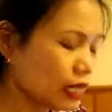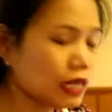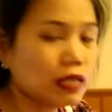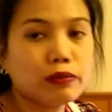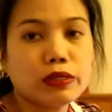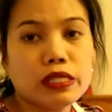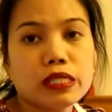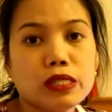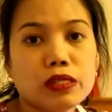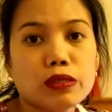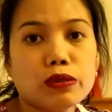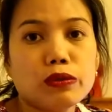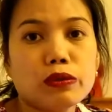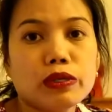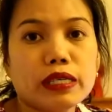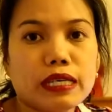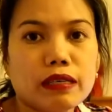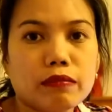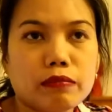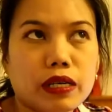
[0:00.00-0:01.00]
I went to
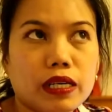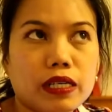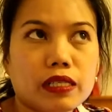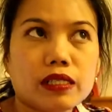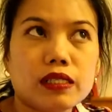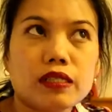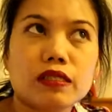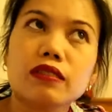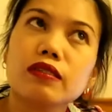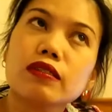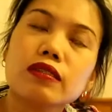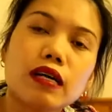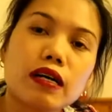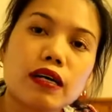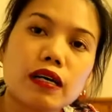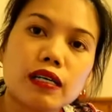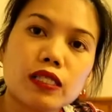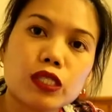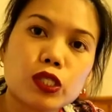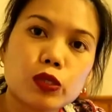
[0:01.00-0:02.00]
Kmart
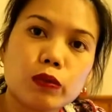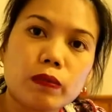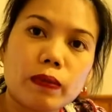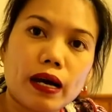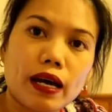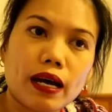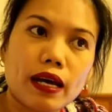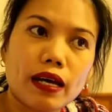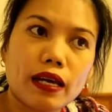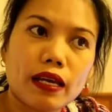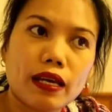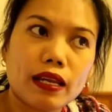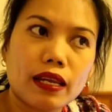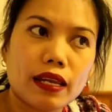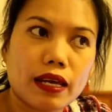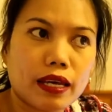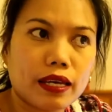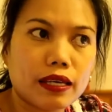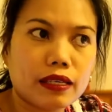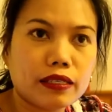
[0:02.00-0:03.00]
to buy,
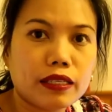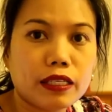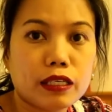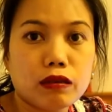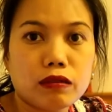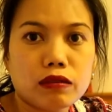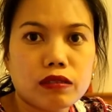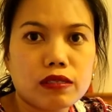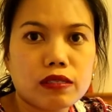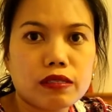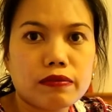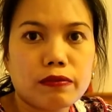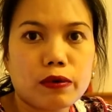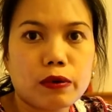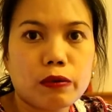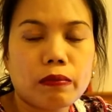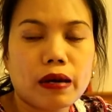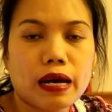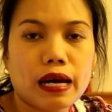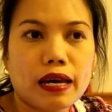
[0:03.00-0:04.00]
like, decors for
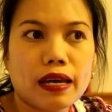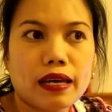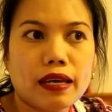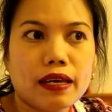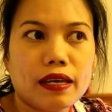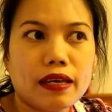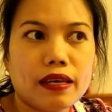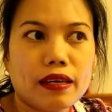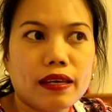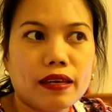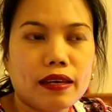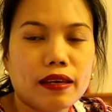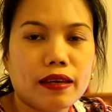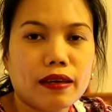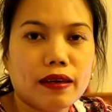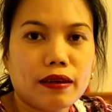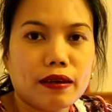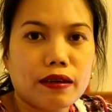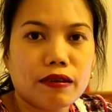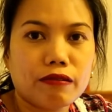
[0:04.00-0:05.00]
my
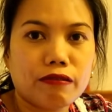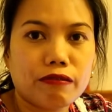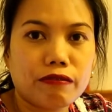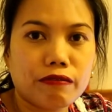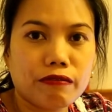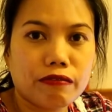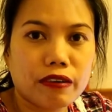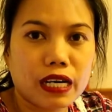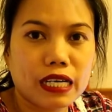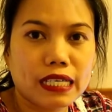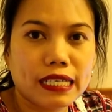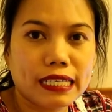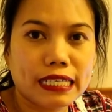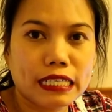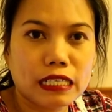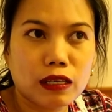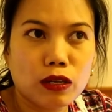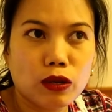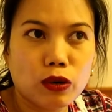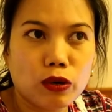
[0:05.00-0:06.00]

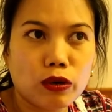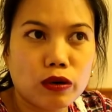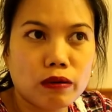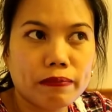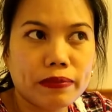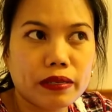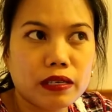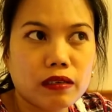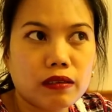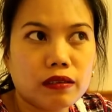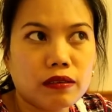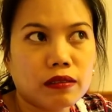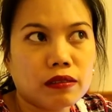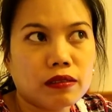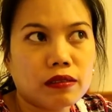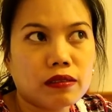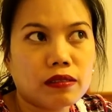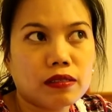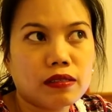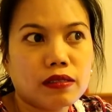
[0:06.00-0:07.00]
father-in-law
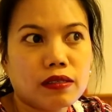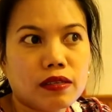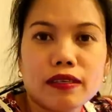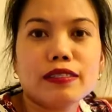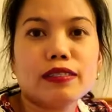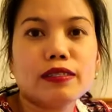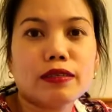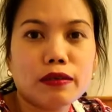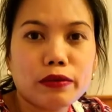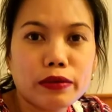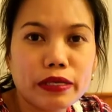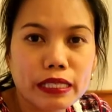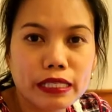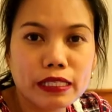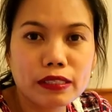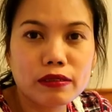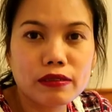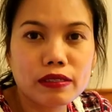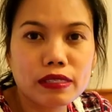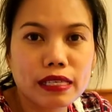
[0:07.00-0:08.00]
because he's
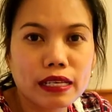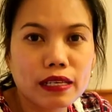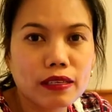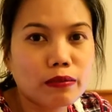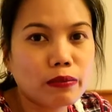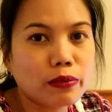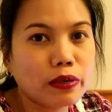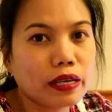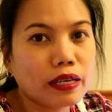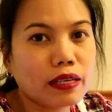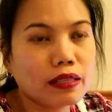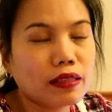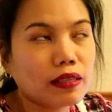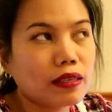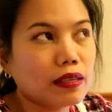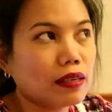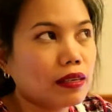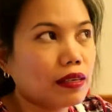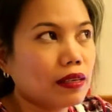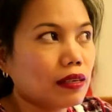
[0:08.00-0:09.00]
going to celebrate
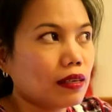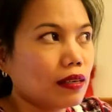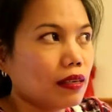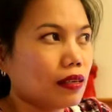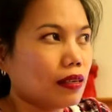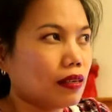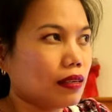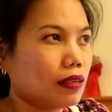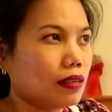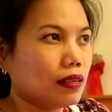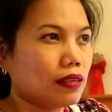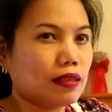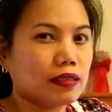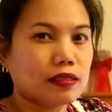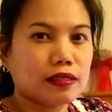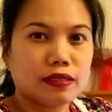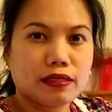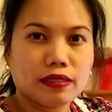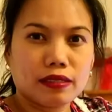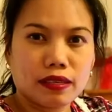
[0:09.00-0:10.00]
his
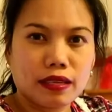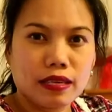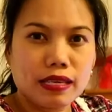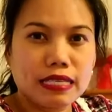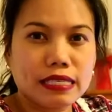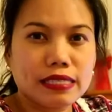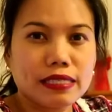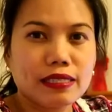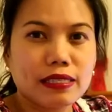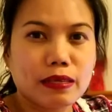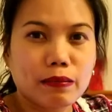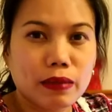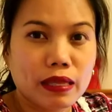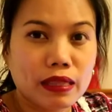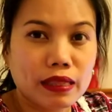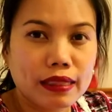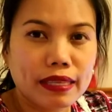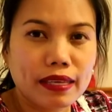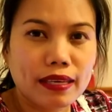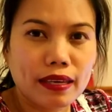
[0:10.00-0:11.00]

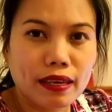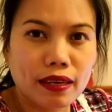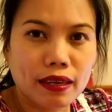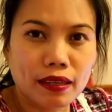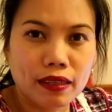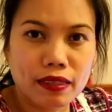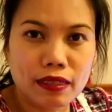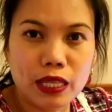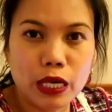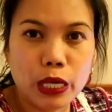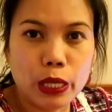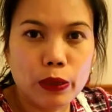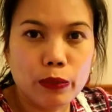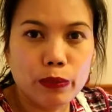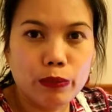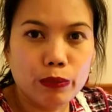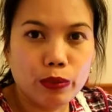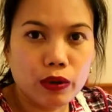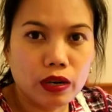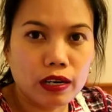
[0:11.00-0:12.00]
70th
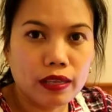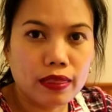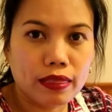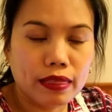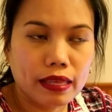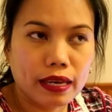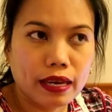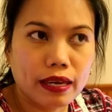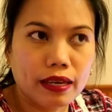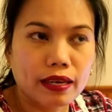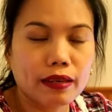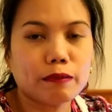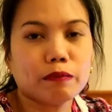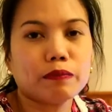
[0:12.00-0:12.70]
birthday.